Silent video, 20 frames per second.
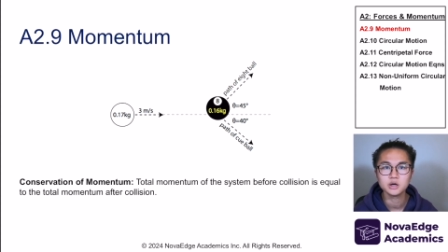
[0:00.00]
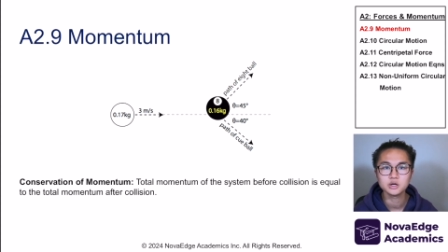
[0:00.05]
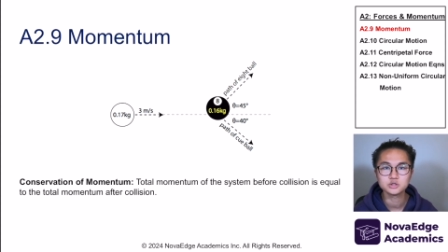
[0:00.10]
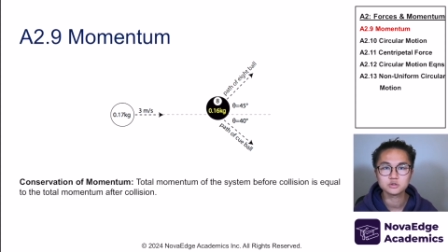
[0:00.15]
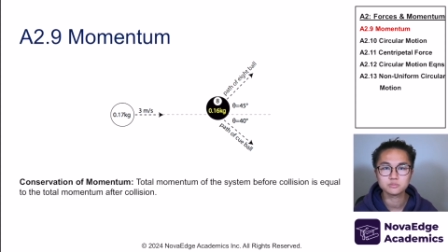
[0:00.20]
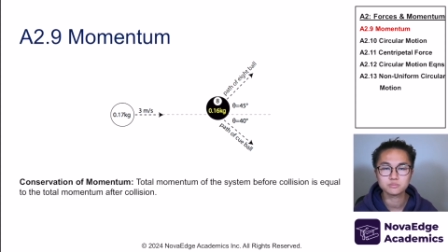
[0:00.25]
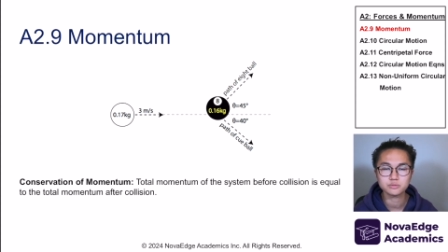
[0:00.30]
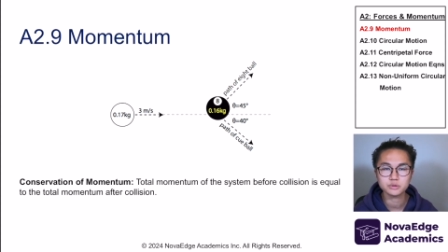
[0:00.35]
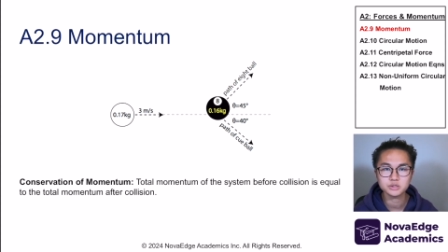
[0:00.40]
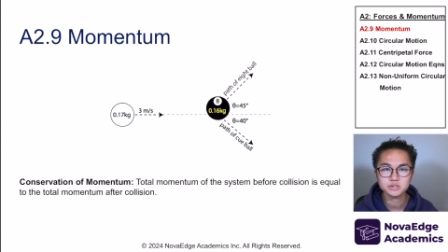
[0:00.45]

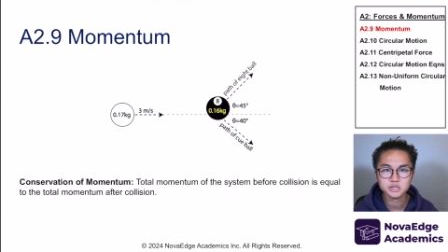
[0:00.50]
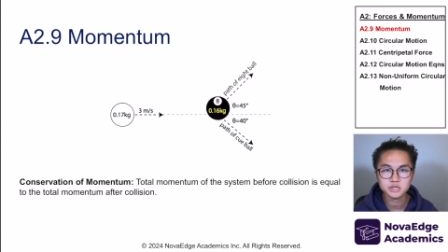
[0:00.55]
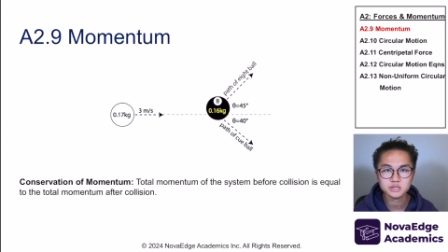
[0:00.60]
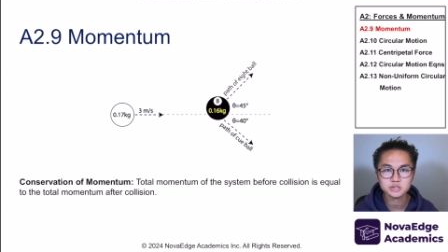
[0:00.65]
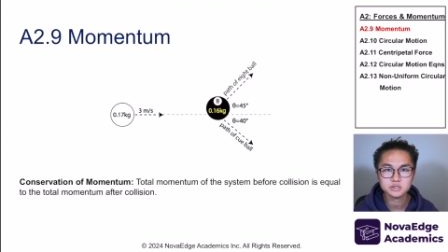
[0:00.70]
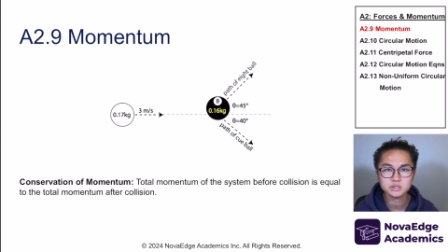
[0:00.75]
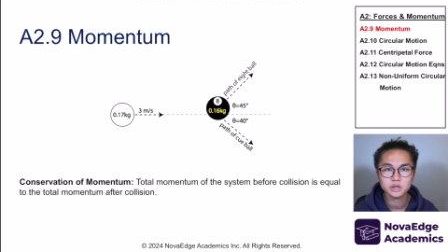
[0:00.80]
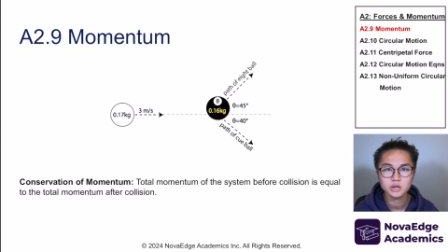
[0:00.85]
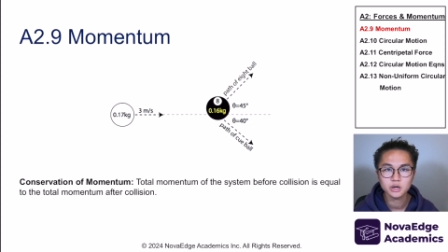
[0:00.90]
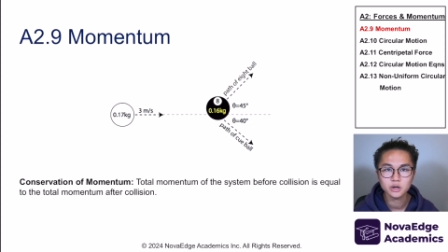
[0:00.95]
to
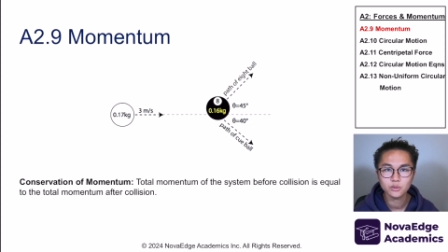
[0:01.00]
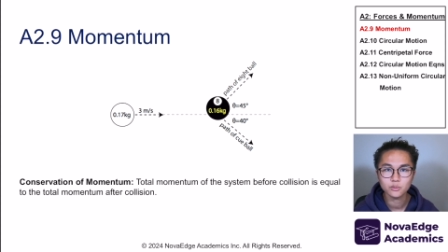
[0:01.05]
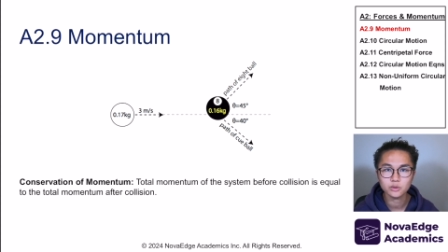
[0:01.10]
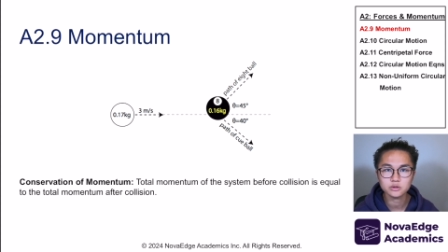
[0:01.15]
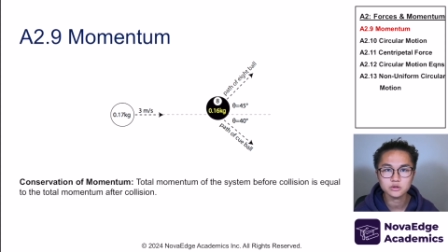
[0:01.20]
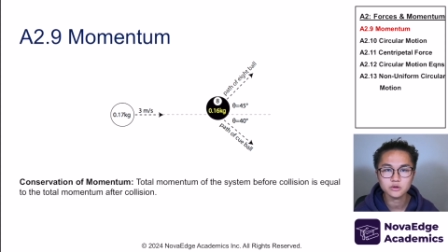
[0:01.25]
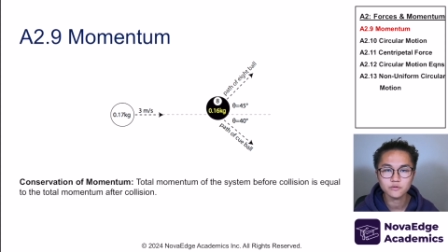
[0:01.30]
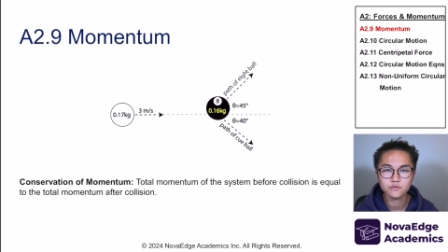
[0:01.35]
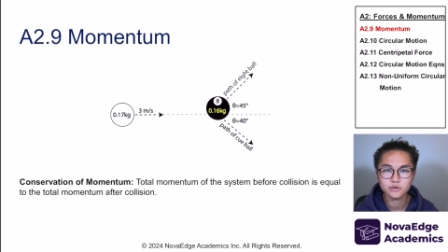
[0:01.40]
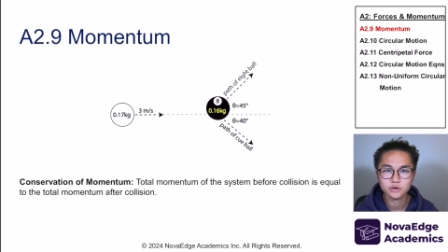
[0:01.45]
predict
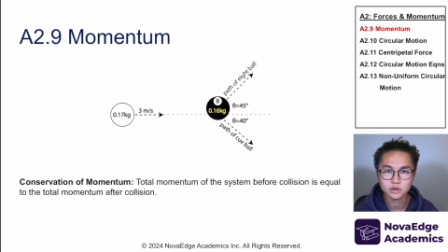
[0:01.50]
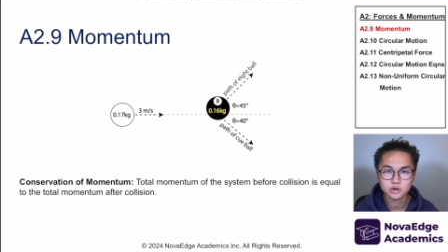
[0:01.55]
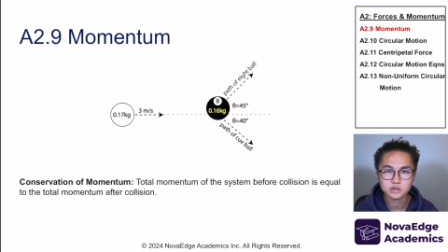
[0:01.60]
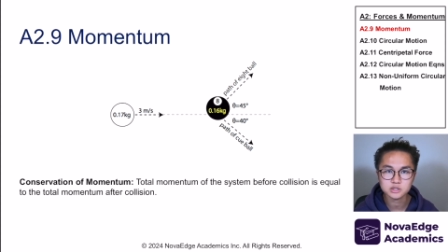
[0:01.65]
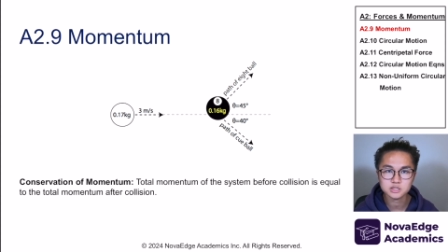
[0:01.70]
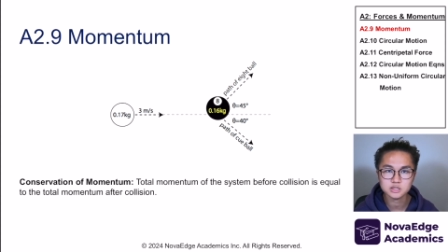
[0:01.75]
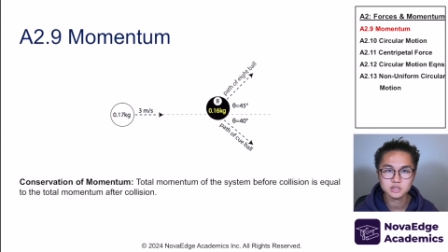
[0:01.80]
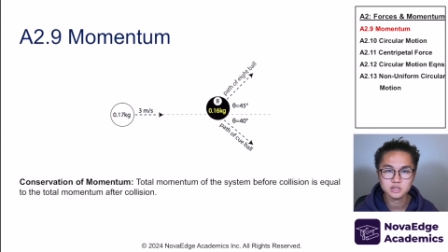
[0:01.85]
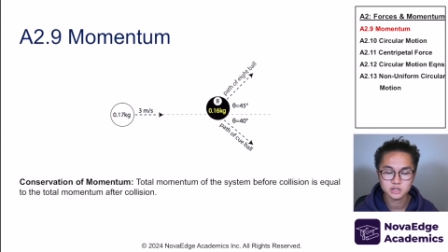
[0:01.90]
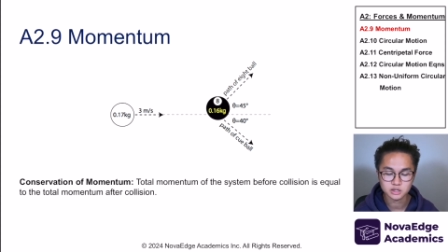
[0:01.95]
what the
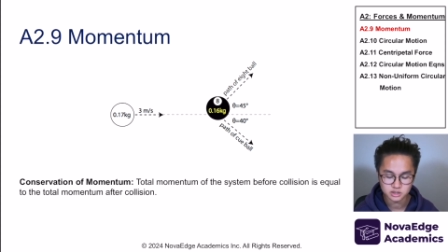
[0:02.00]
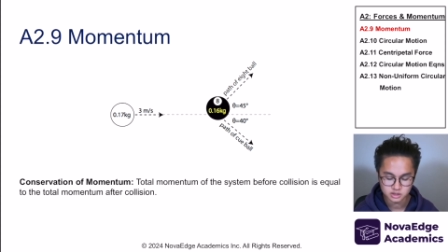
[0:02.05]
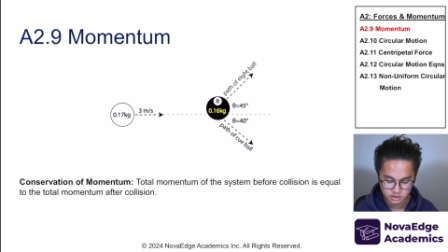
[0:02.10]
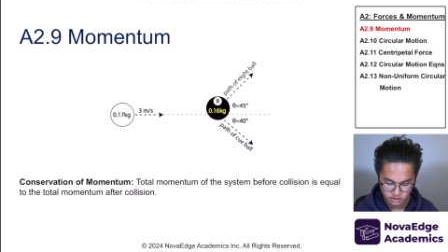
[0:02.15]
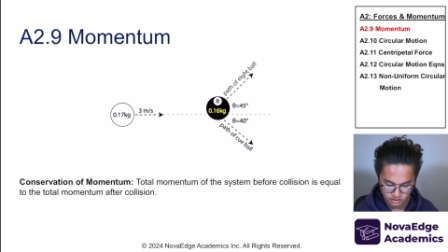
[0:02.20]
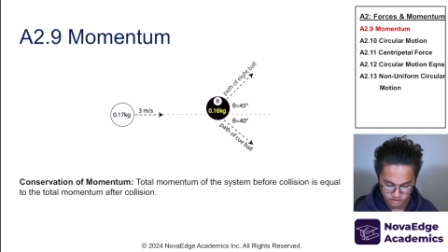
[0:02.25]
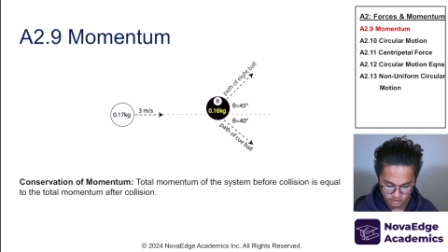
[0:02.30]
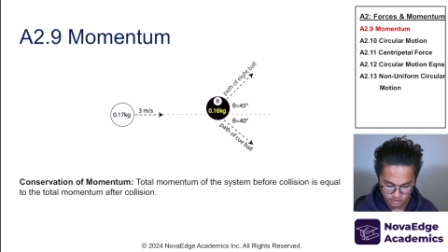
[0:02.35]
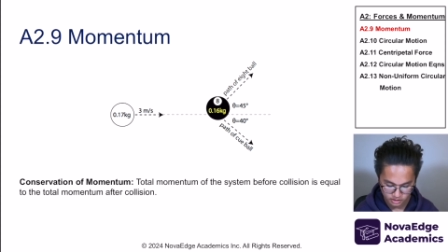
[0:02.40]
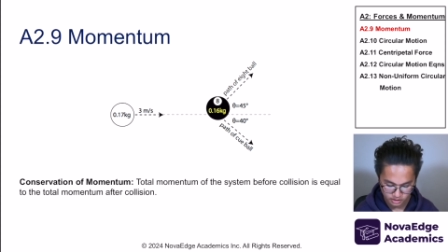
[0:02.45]
velocity is
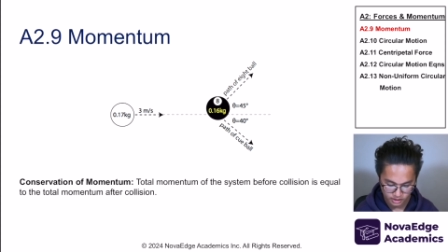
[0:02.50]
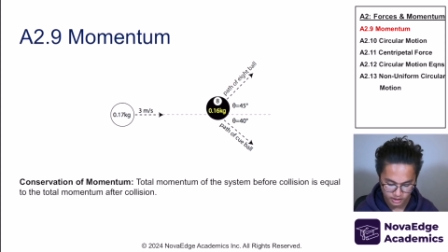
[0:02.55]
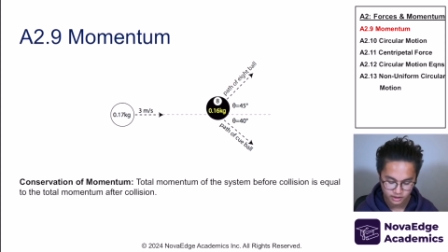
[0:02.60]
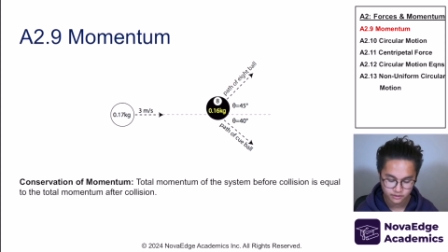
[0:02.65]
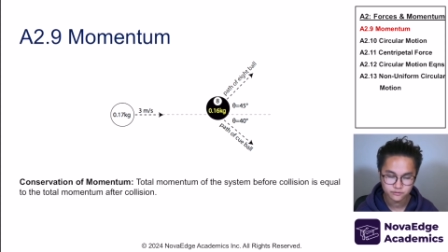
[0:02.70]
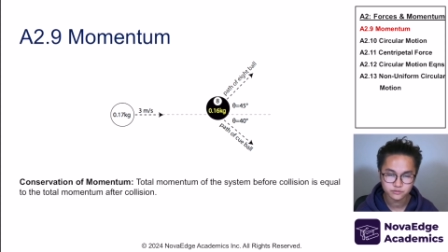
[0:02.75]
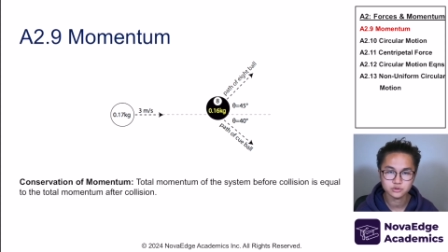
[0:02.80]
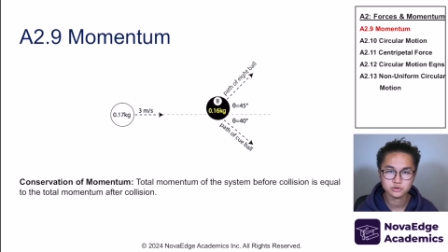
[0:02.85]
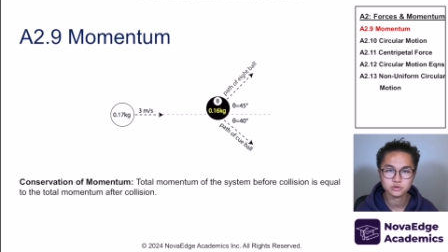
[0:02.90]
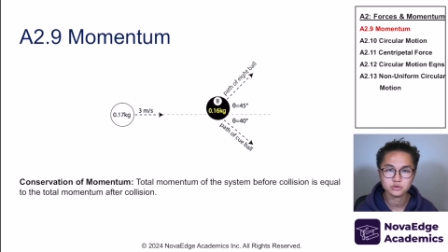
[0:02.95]
like
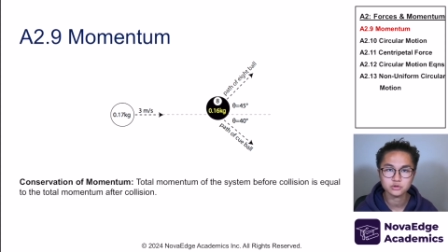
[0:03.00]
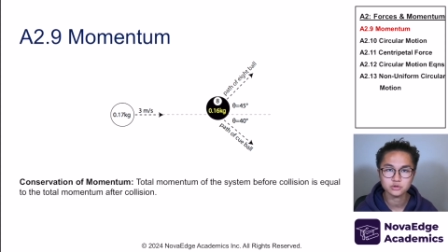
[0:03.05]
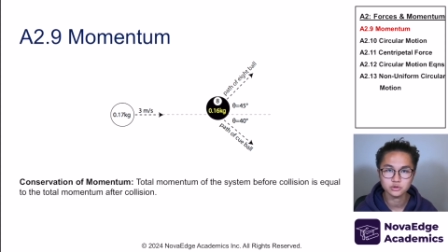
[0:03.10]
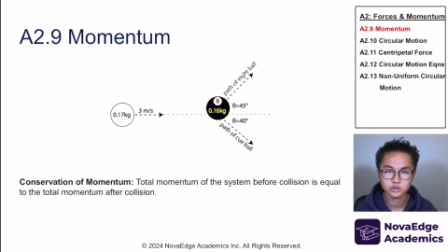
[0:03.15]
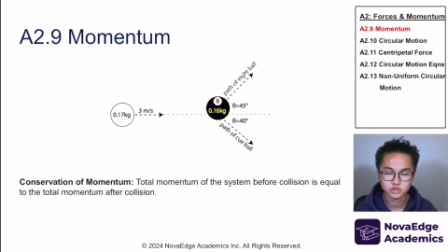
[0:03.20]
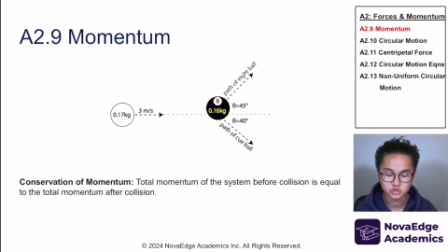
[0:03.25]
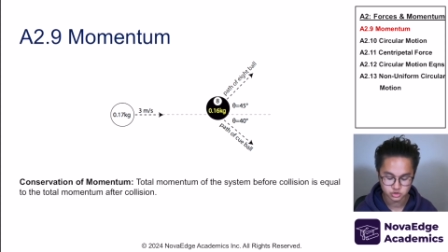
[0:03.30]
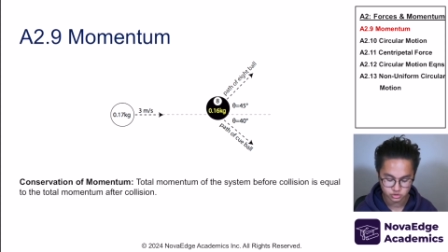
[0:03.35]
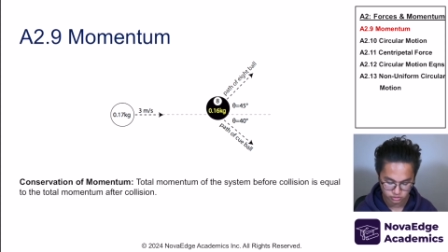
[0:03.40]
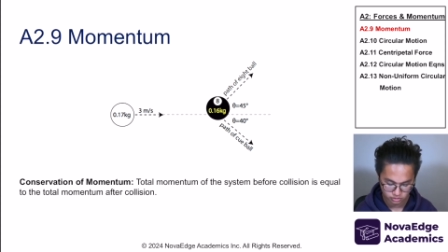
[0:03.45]
after
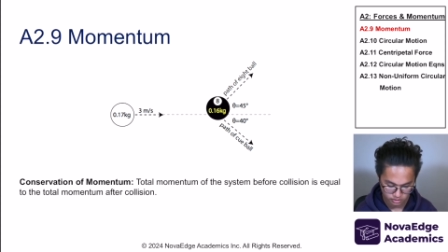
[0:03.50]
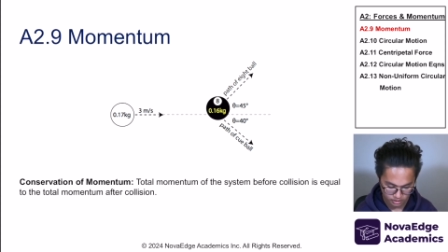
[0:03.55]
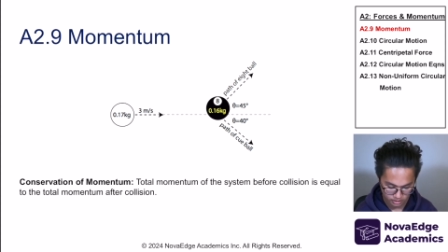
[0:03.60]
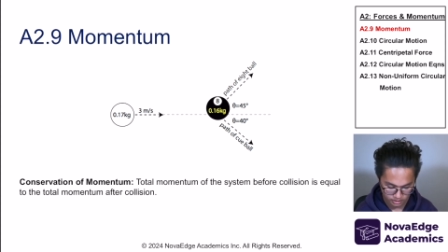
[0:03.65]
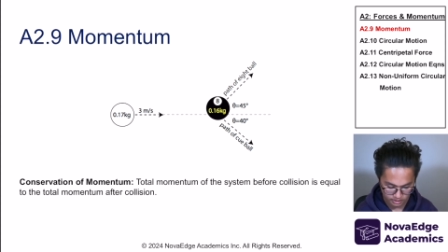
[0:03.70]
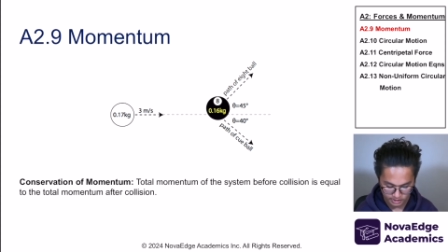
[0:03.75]
collision.